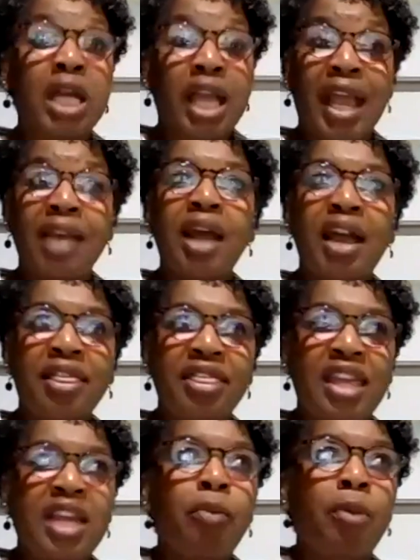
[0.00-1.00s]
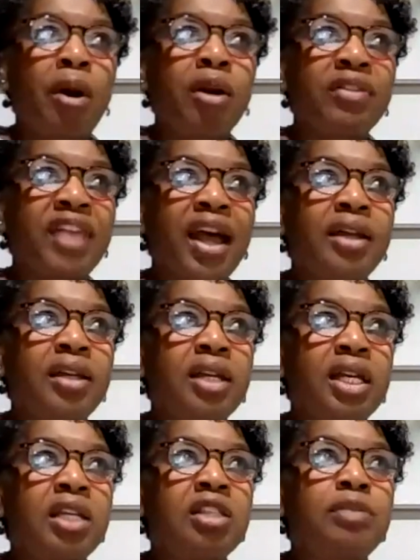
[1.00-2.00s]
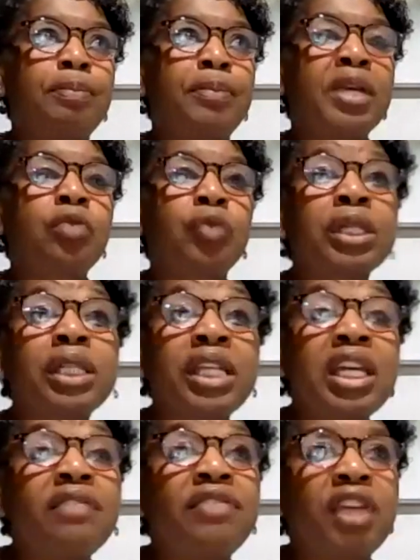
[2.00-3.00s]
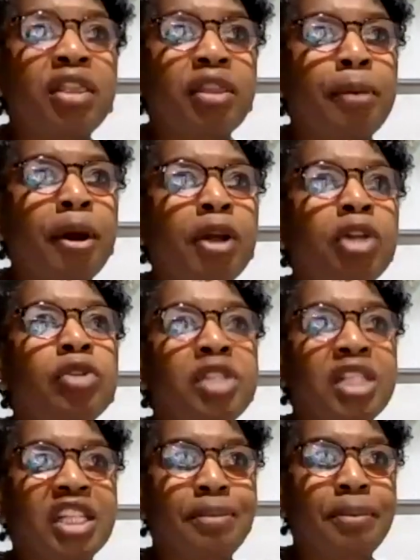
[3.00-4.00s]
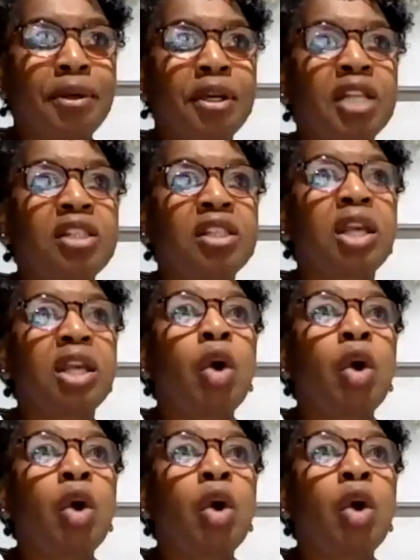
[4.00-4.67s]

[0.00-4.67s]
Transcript: And I think part of that is being relieved that the partner has experienced